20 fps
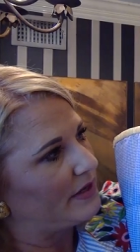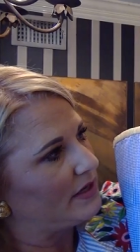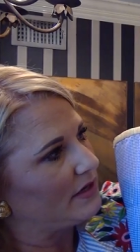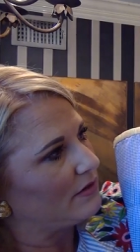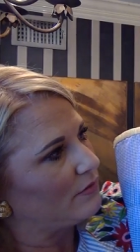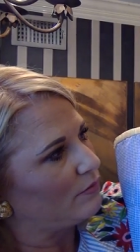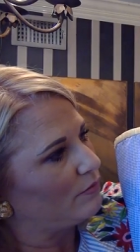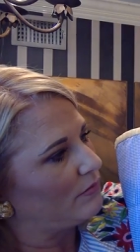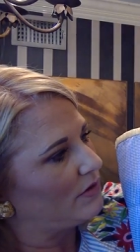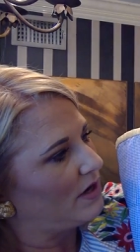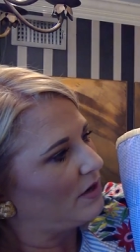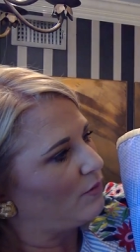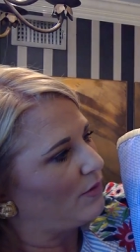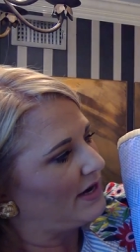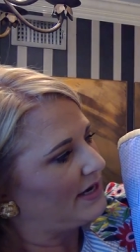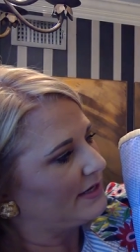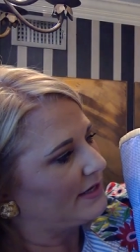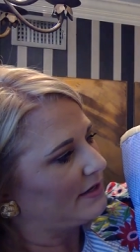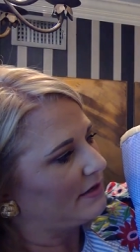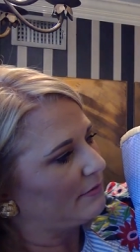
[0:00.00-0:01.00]
a pink and a
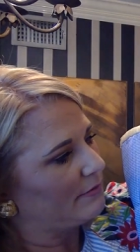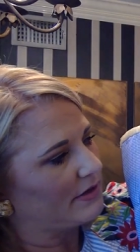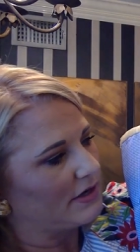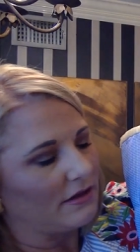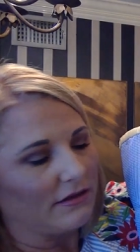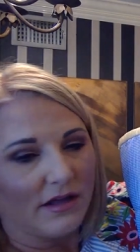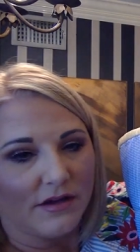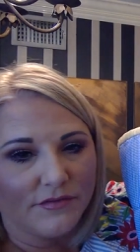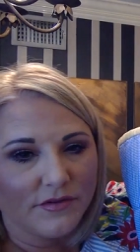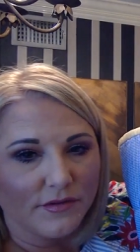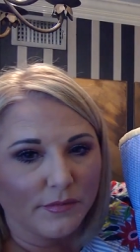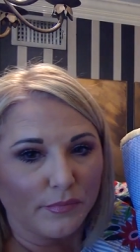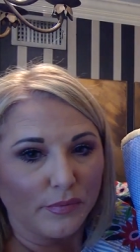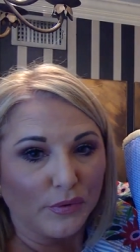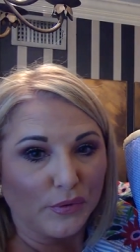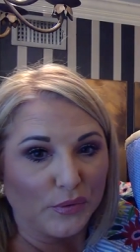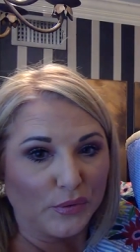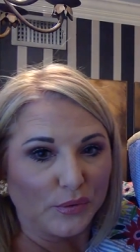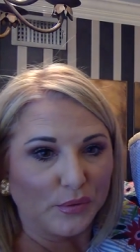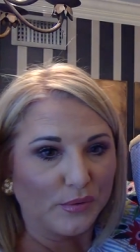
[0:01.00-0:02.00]
white gingham, but I loved the
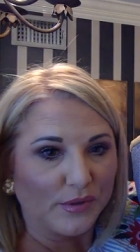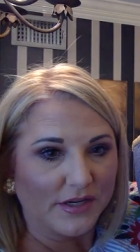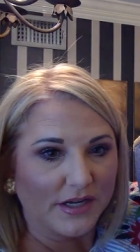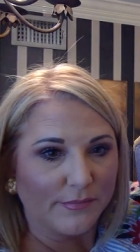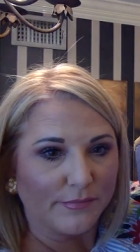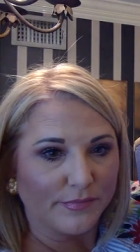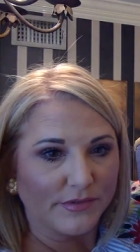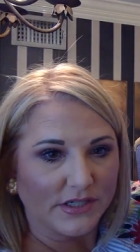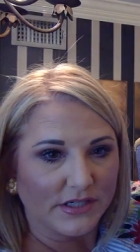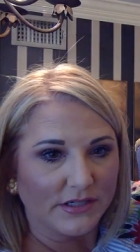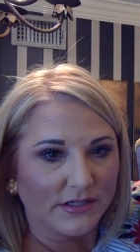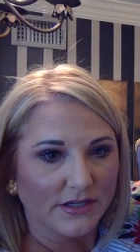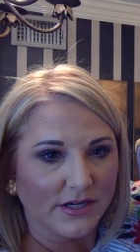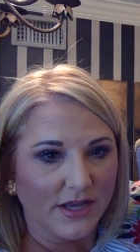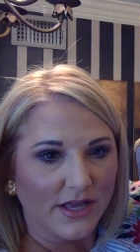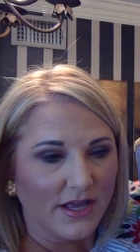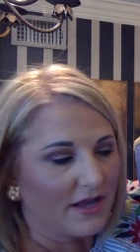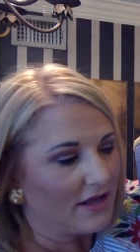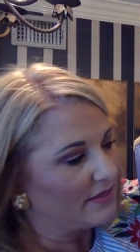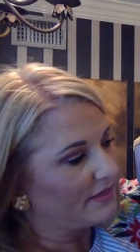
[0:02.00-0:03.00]
blue, and I did,
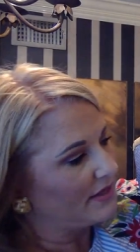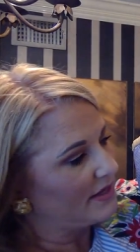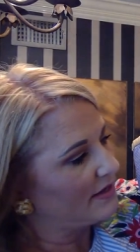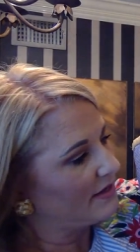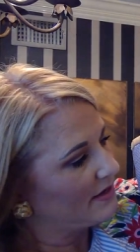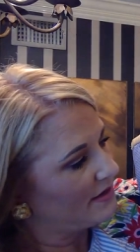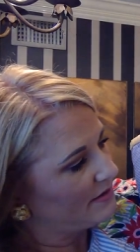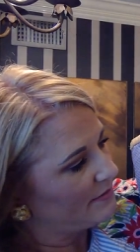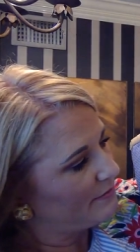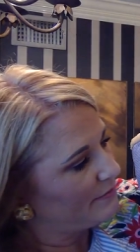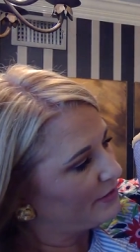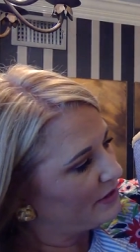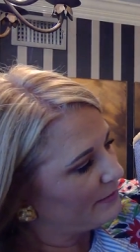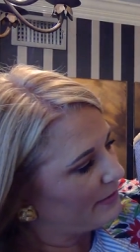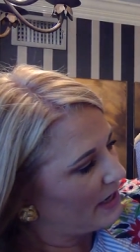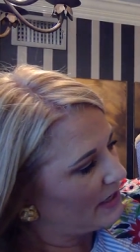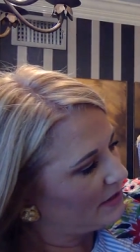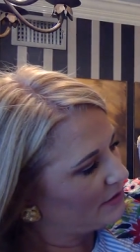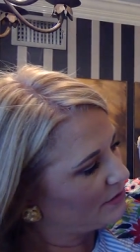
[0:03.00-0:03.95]
they um, put my